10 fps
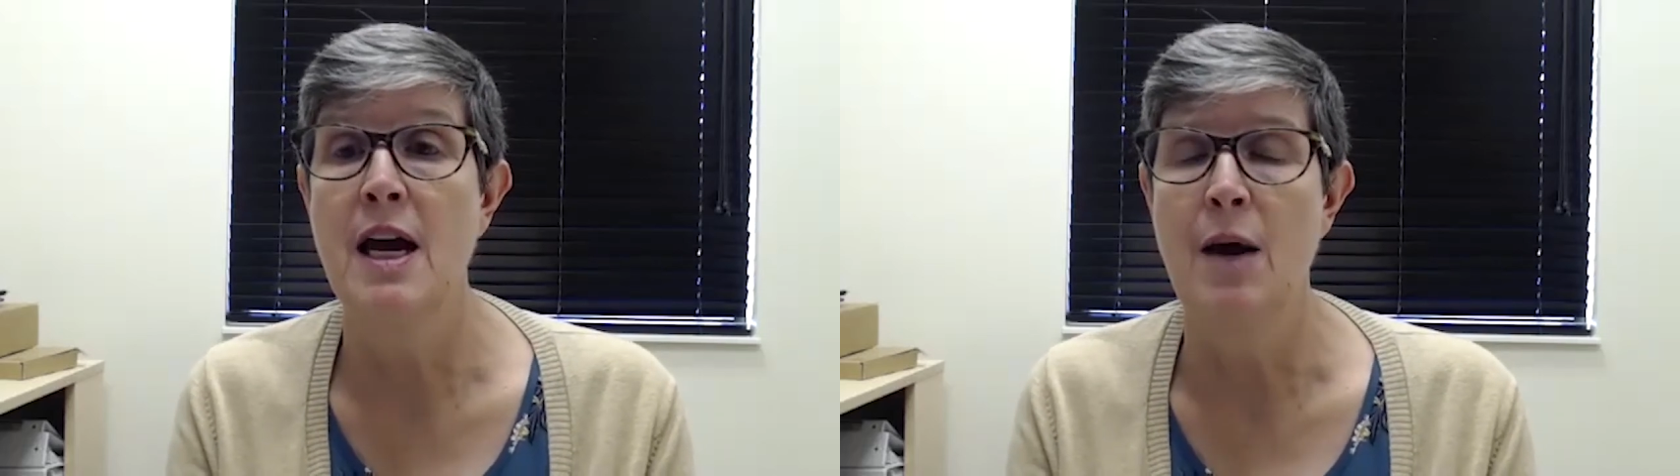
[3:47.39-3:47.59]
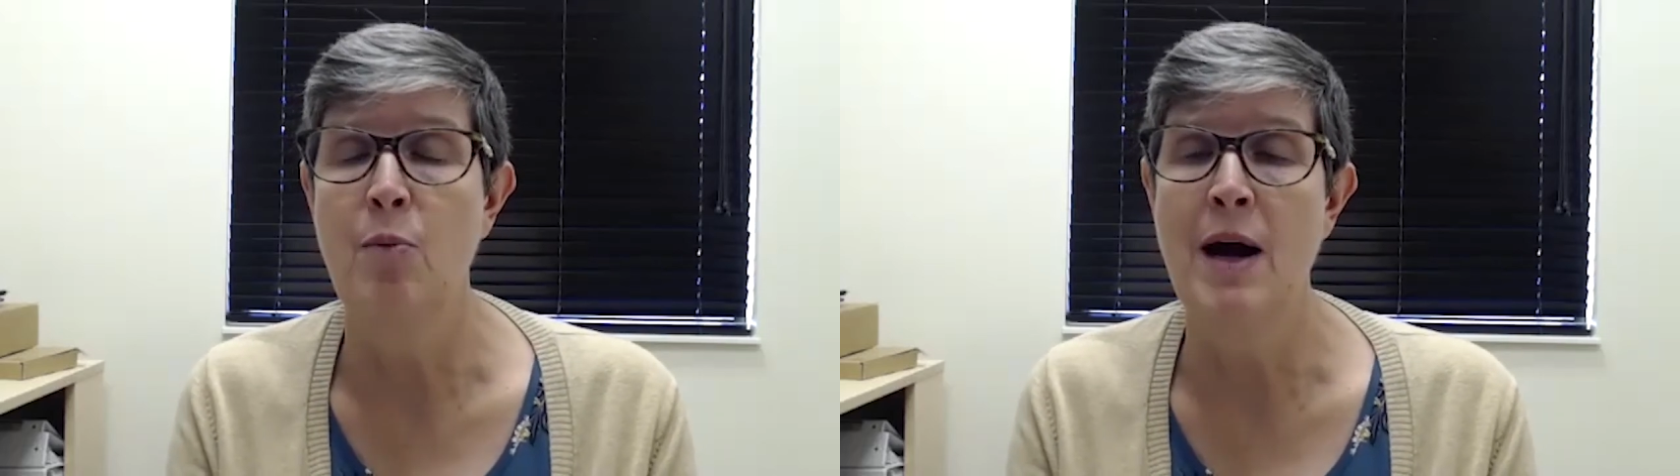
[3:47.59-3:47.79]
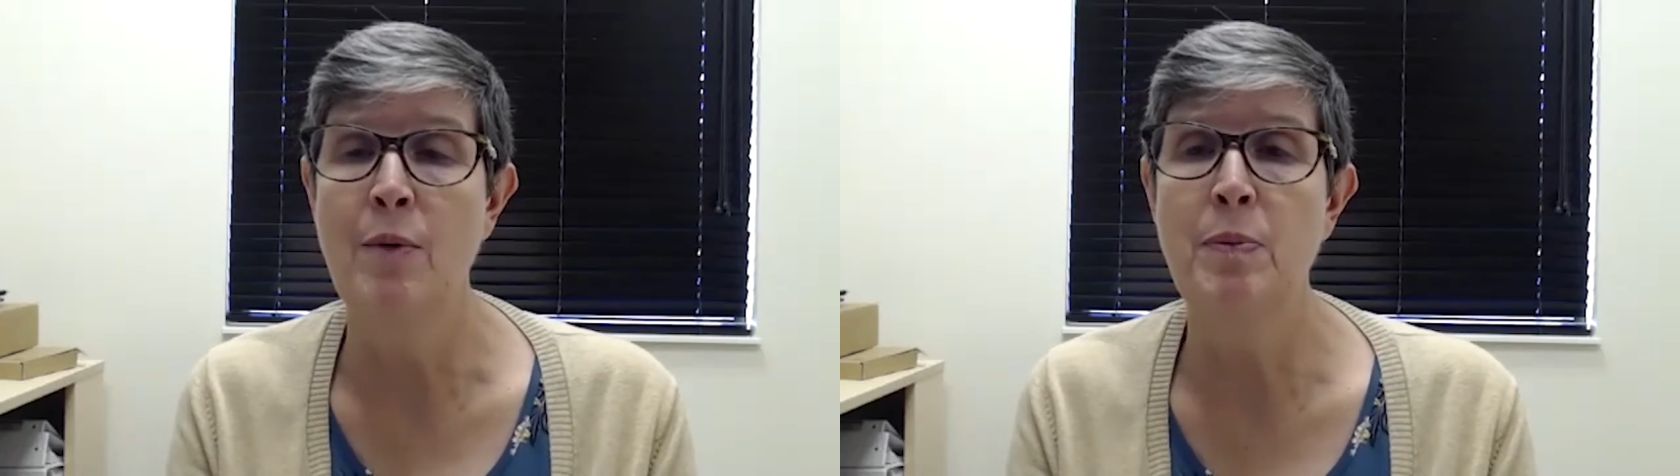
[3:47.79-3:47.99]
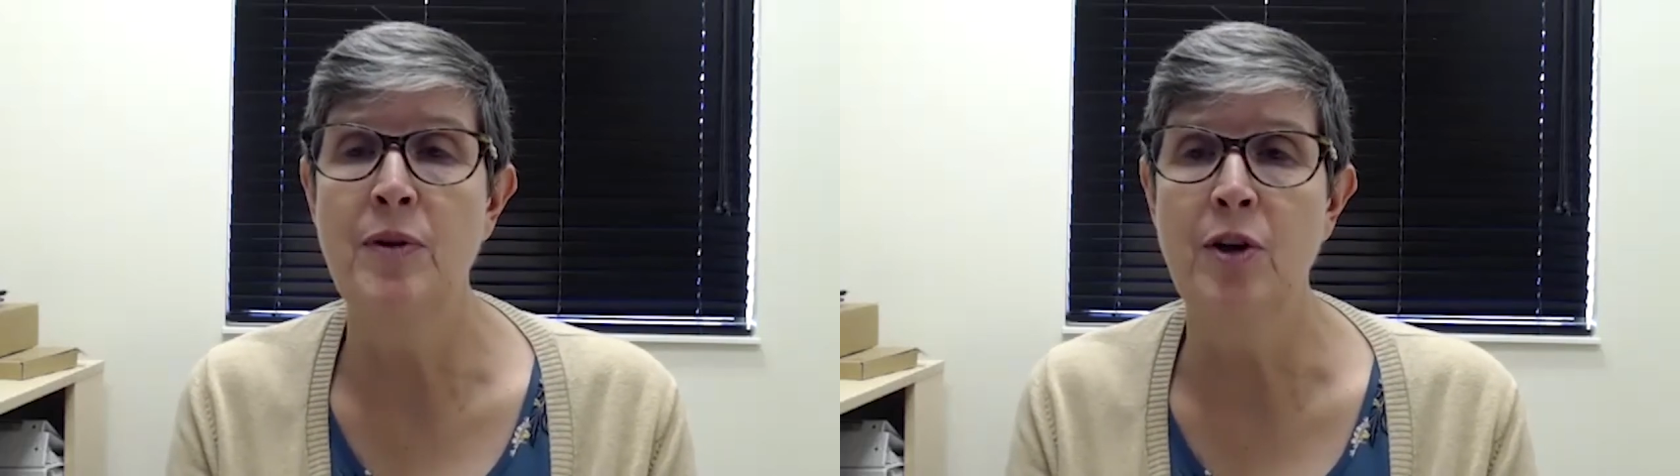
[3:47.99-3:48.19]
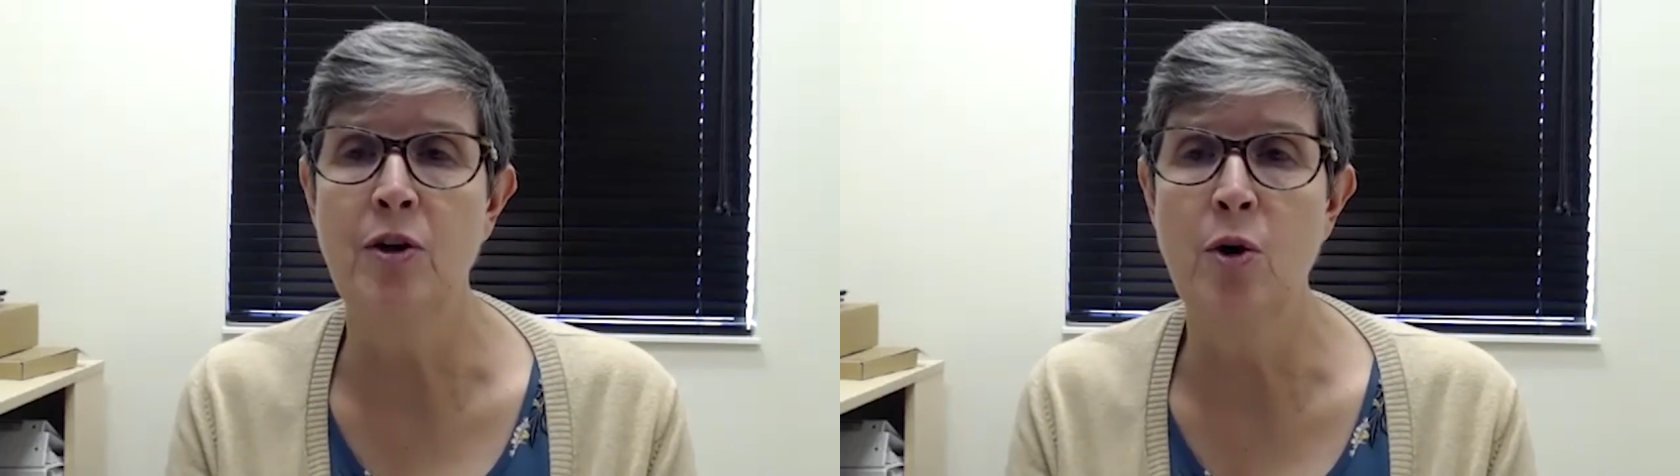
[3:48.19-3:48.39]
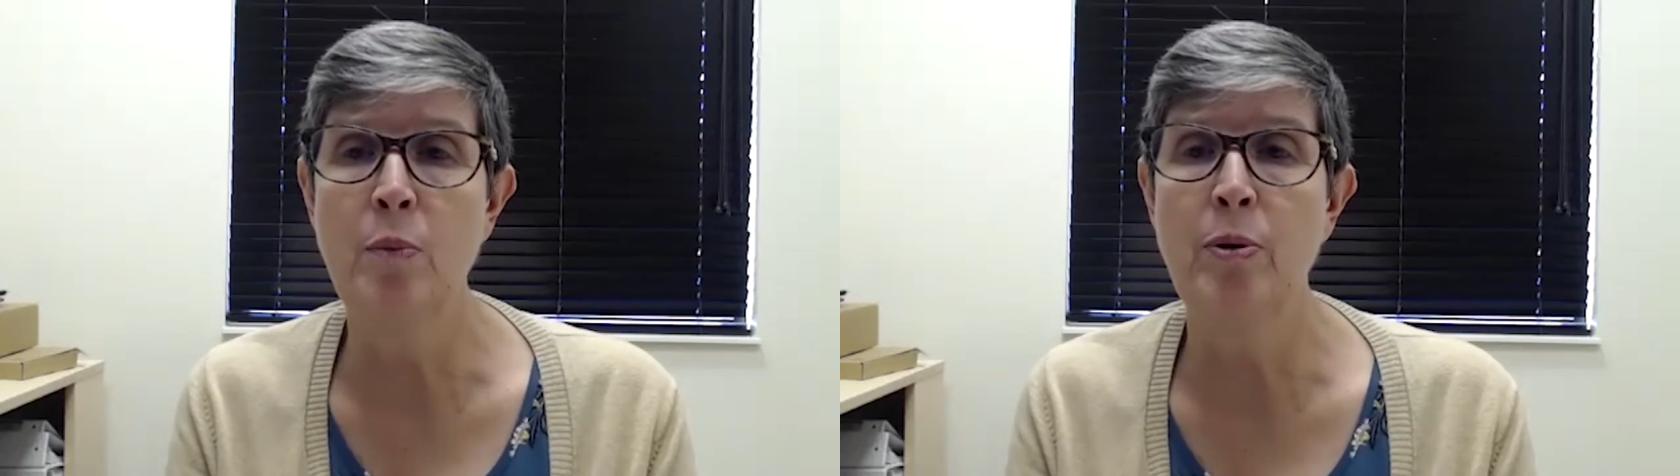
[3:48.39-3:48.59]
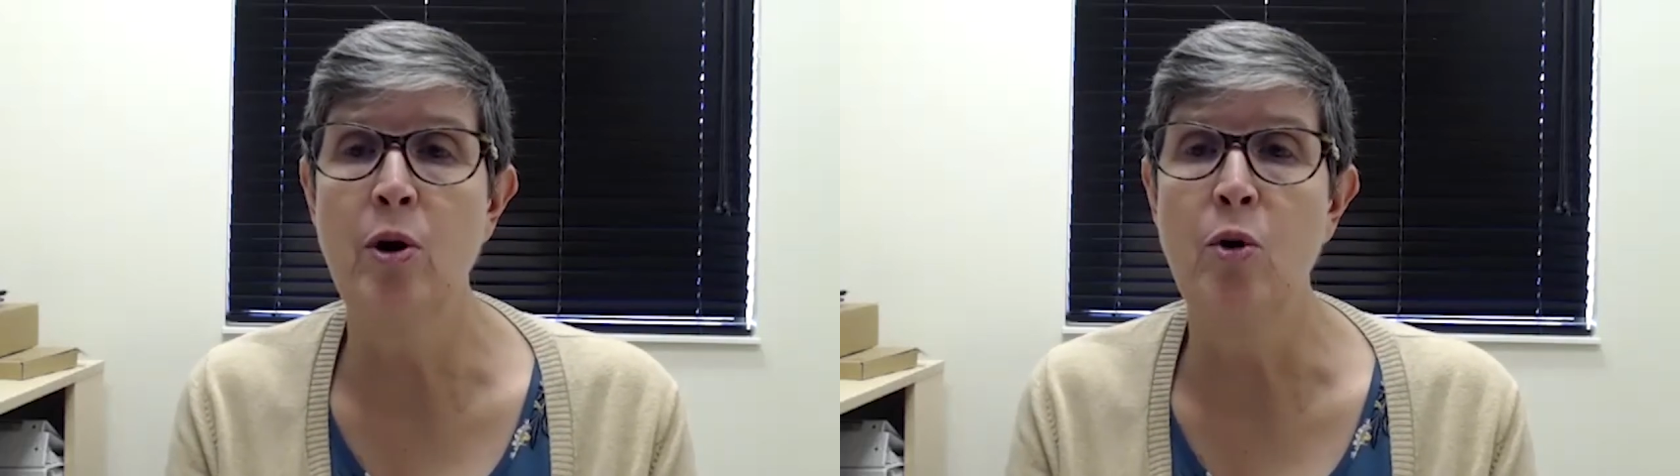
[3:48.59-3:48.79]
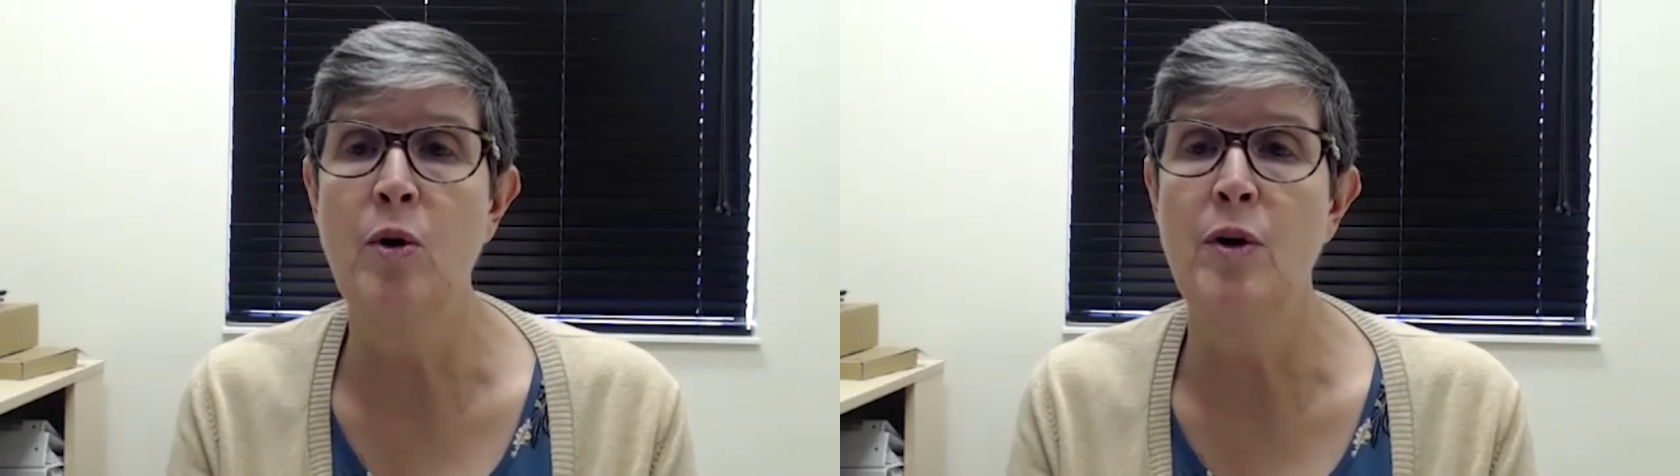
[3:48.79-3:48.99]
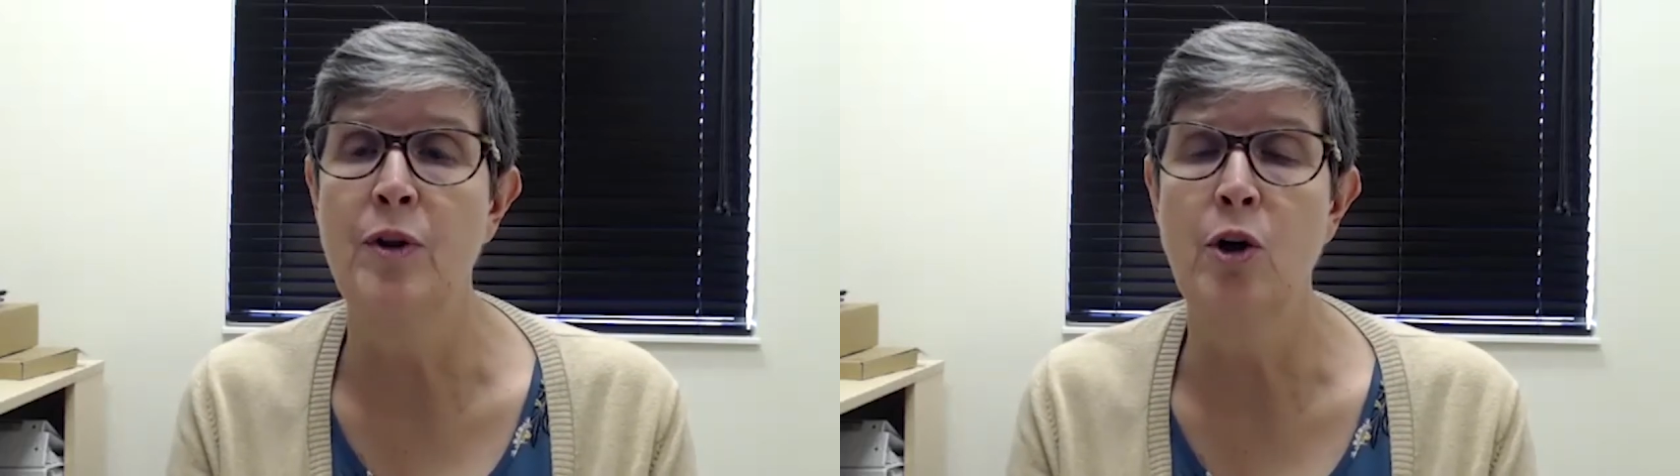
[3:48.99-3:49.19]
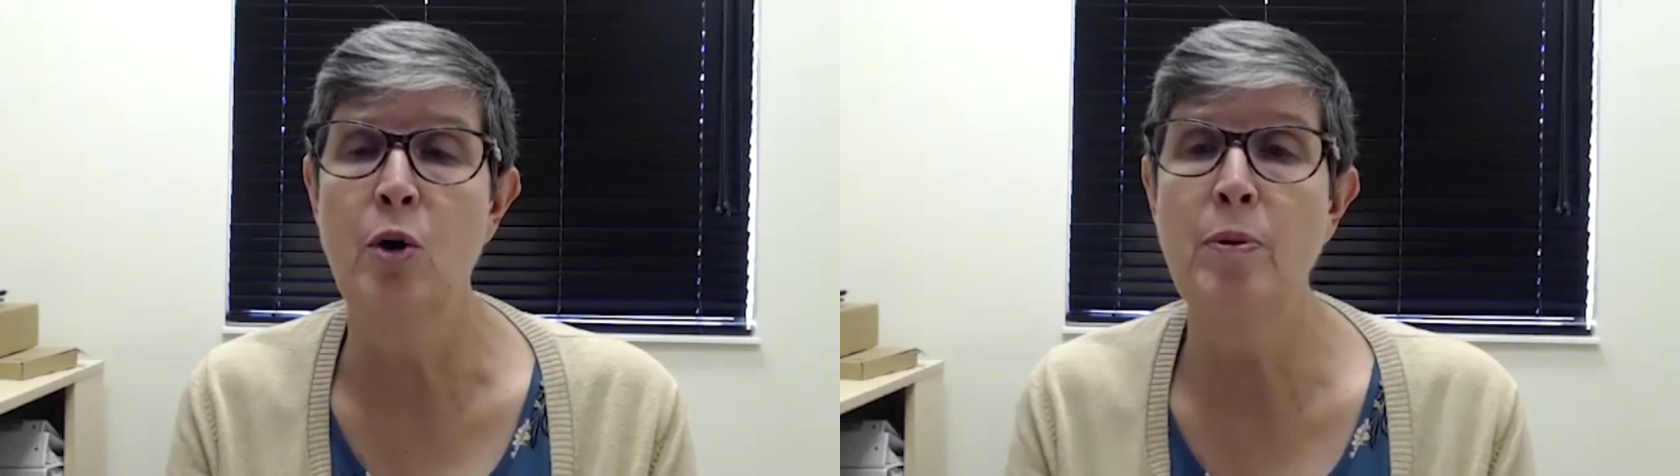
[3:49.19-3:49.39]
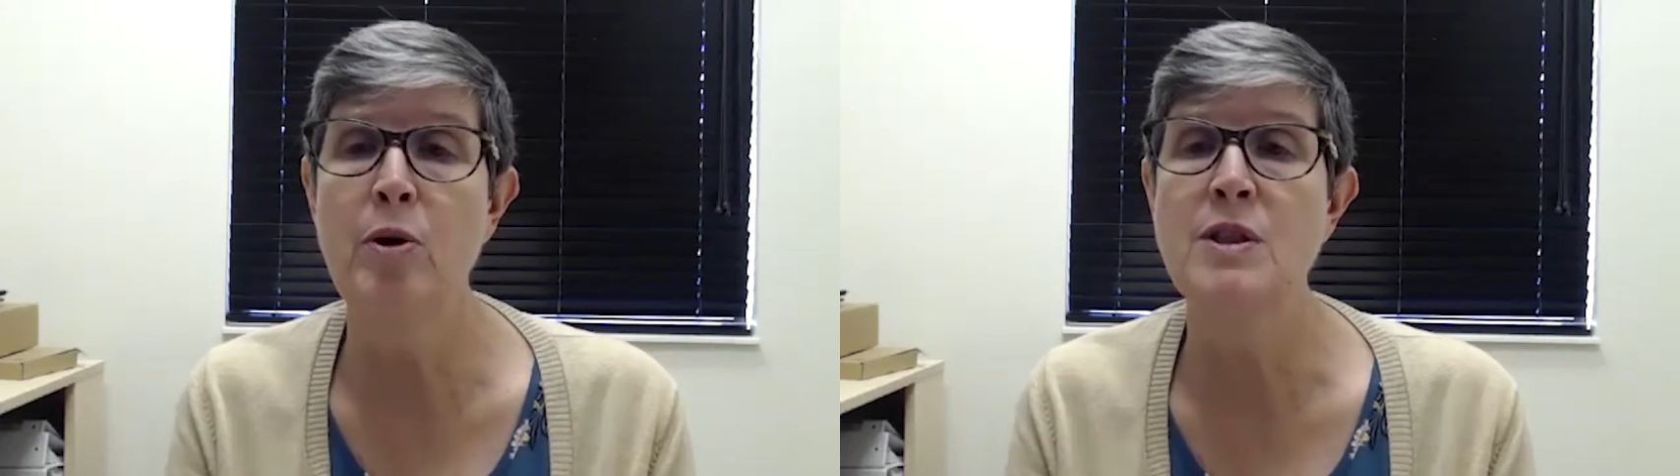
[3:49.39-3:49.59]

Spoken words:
And why we put the GoPro